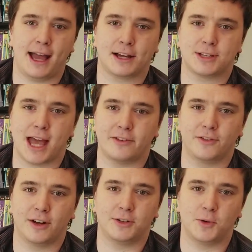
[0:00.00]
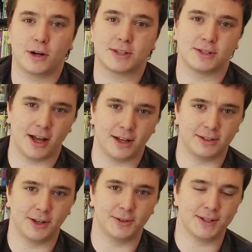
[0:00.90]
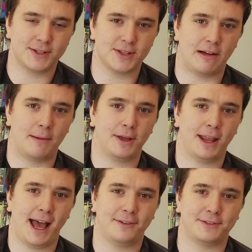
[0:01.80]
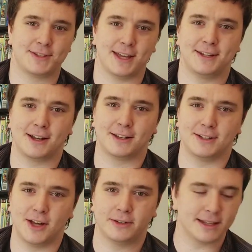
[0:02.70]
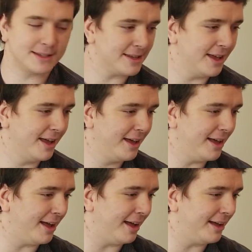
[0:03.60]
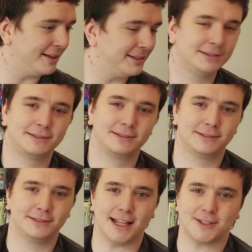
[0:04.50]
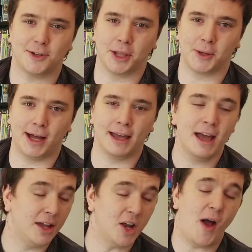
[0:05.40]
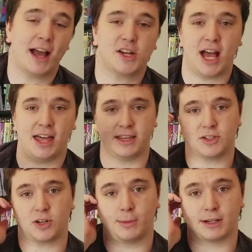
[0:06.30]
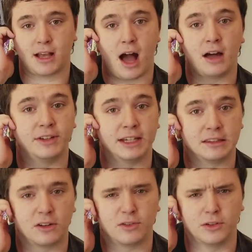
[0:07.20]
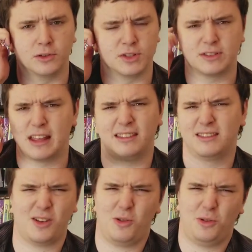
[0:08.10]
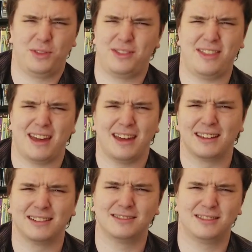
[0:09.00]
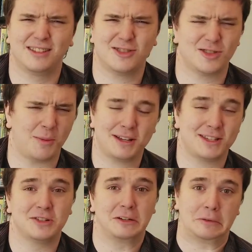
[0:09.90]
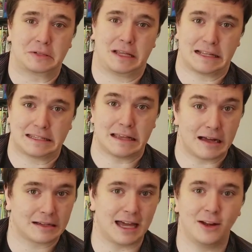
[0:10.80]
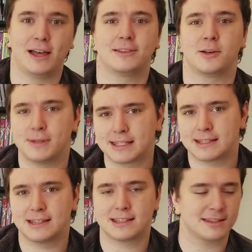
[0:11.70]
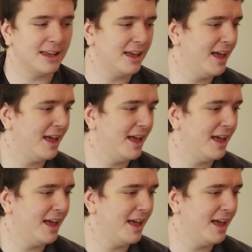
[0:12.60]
actually have a friend who works at Dunkin' Donuts, so I'm going to have to say Dunkin' Donuts. That's totally why. No, actually, I think Starbucks coffee and their food, just the whole thing, Starbucks in general just kind of sucks. I don't like their business,